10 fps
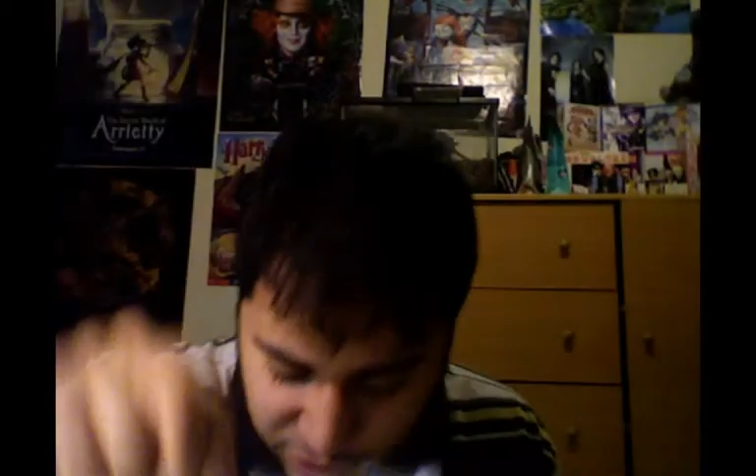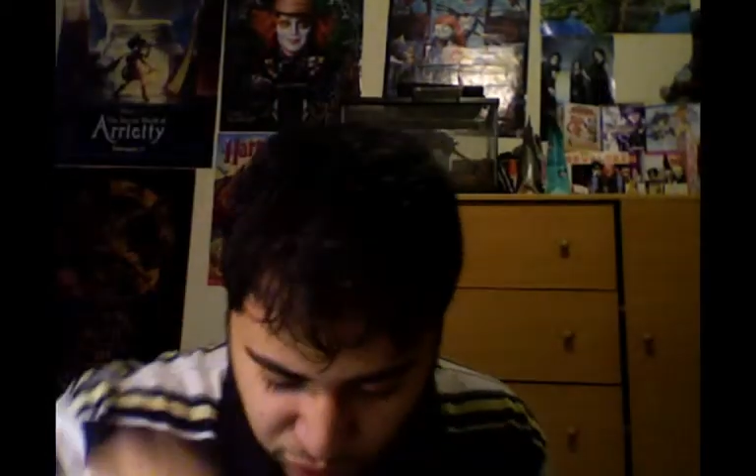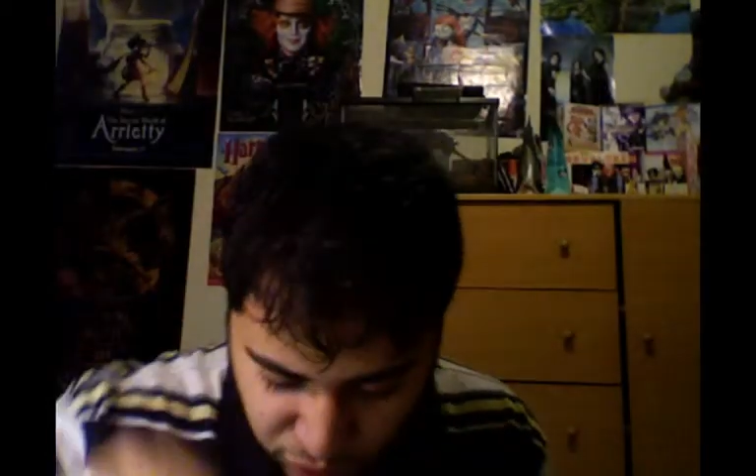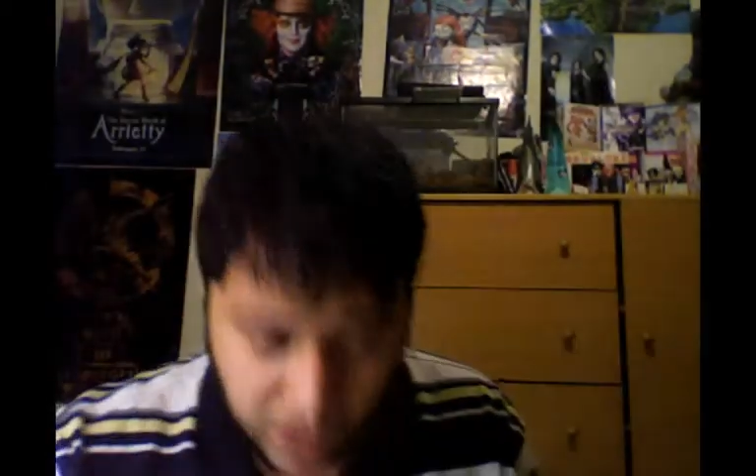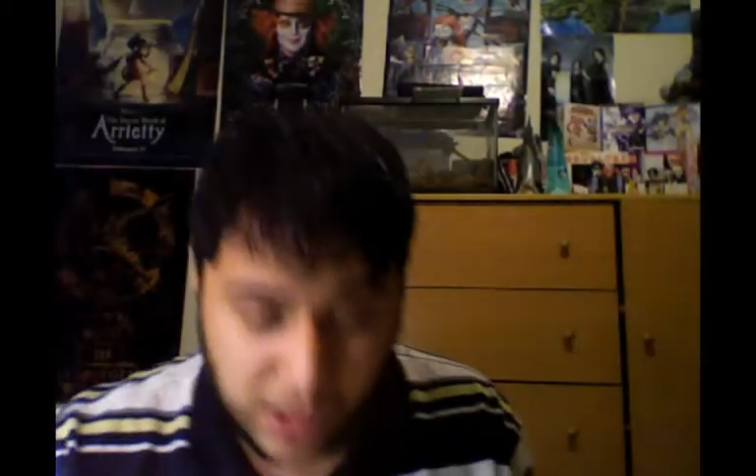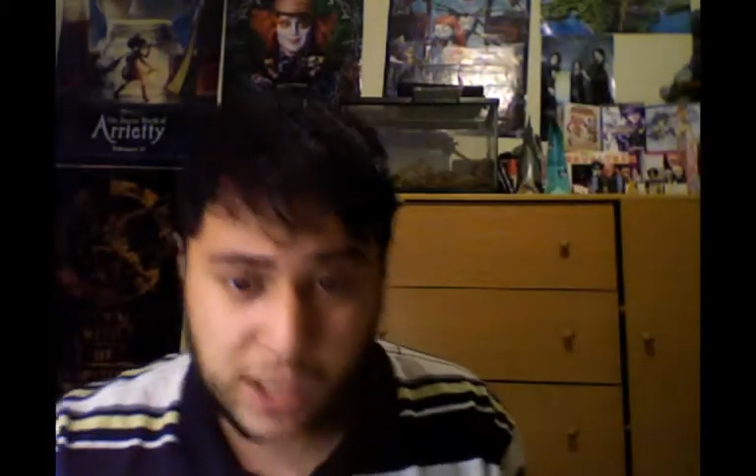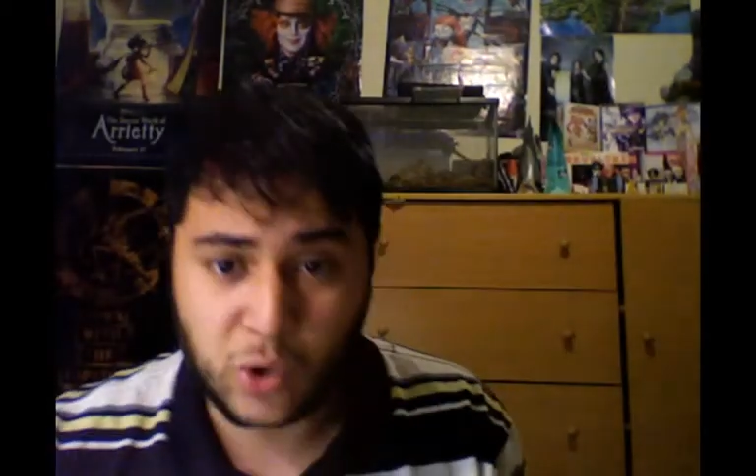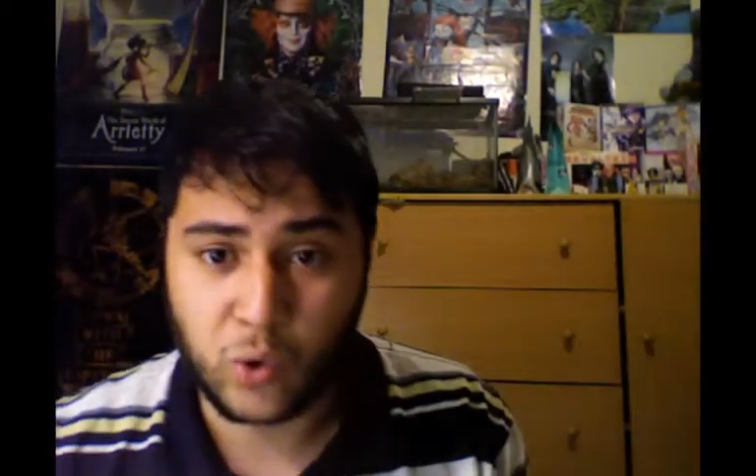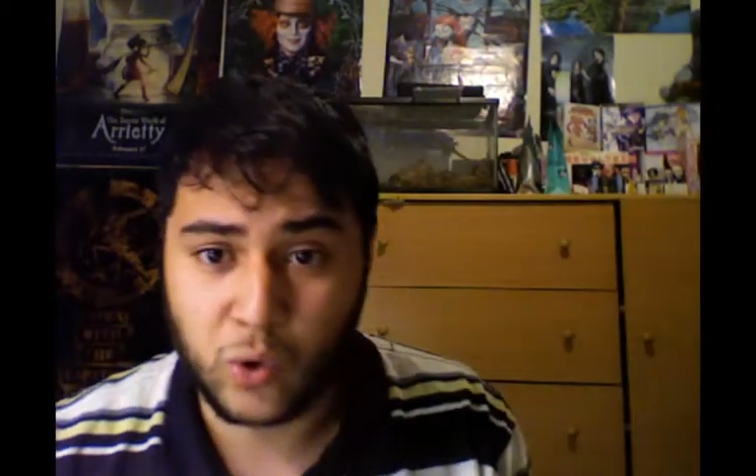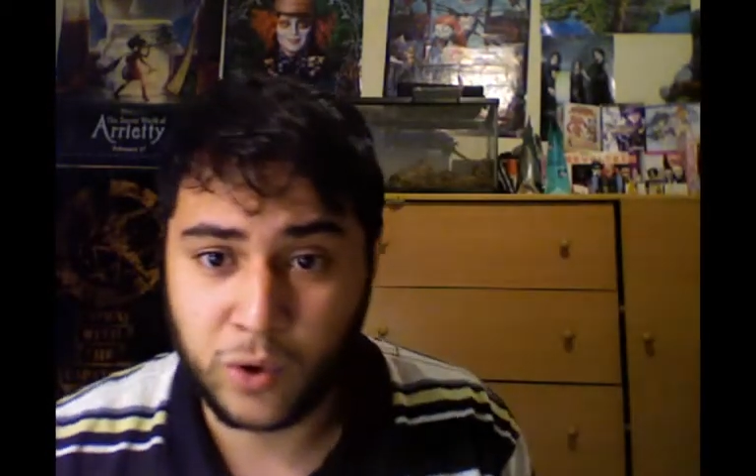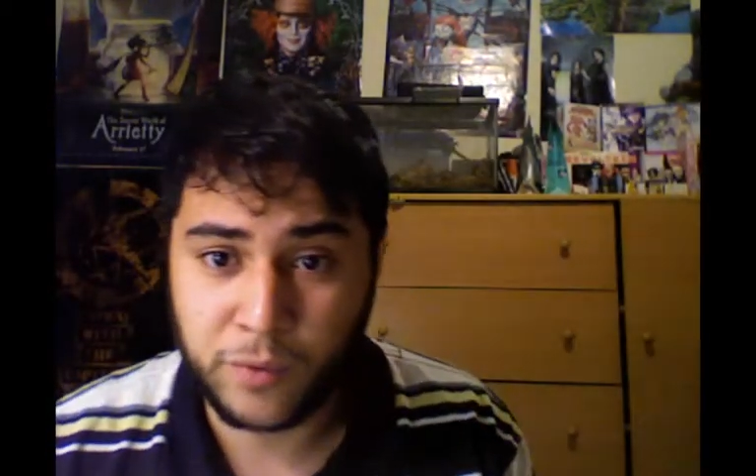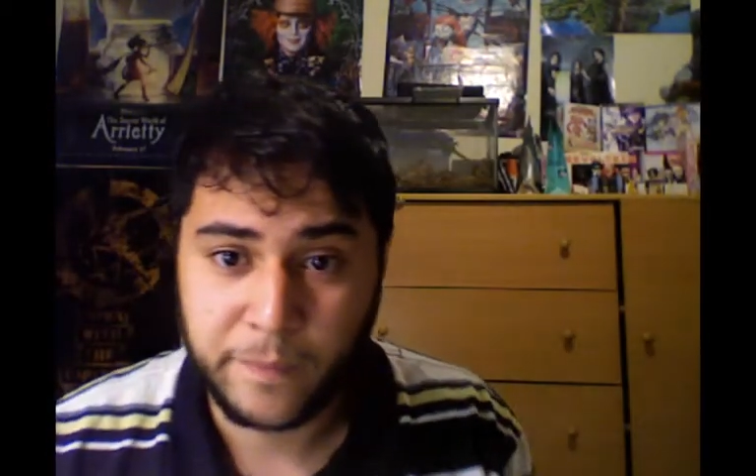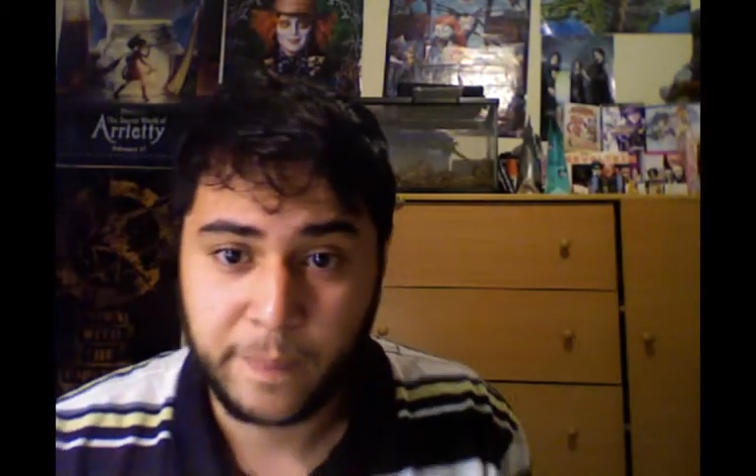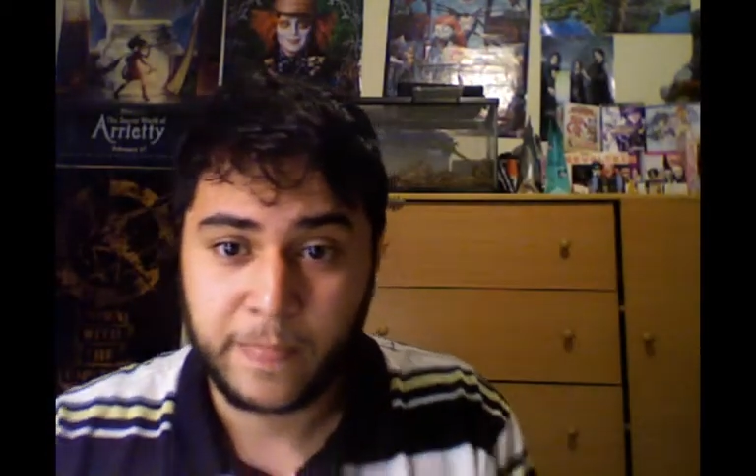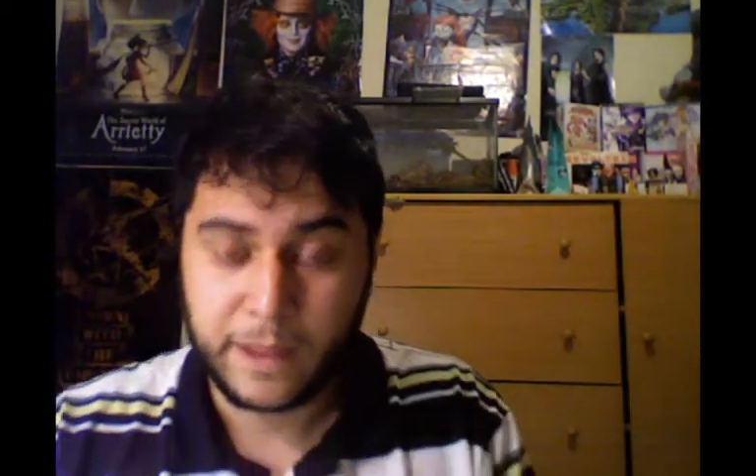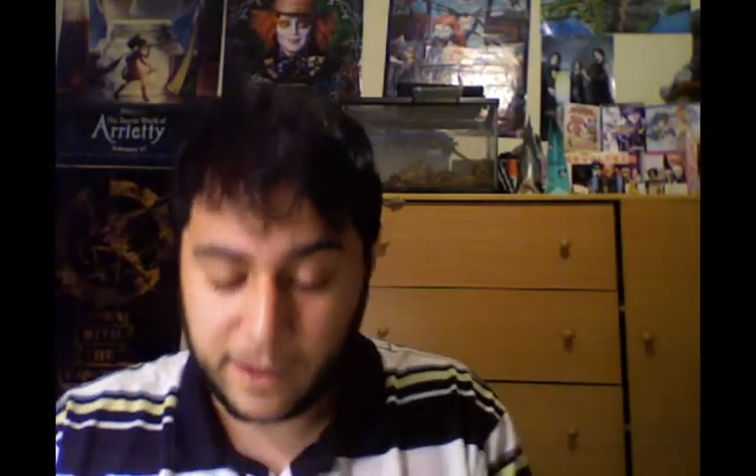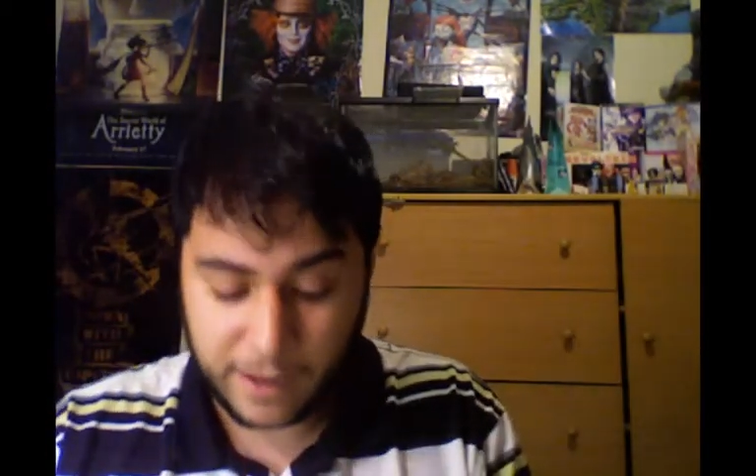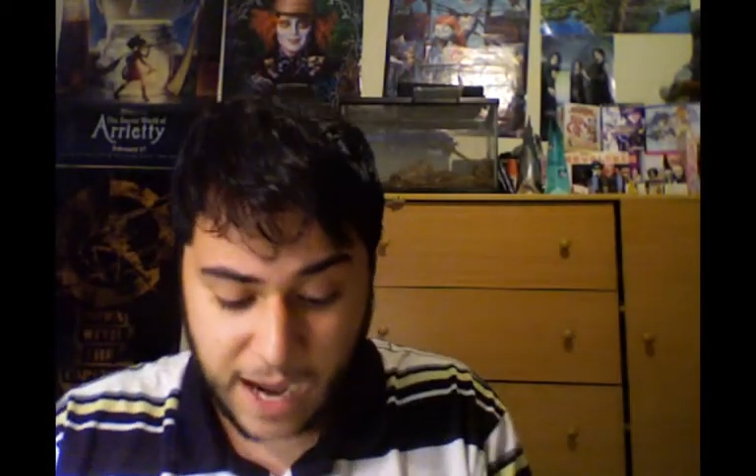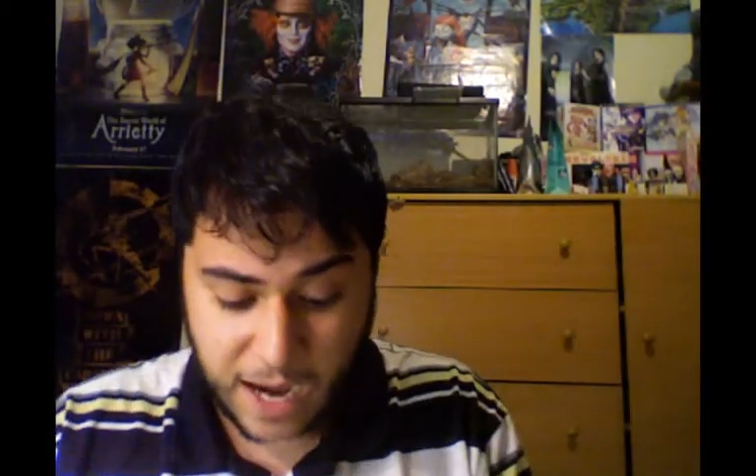is really cool. Uh,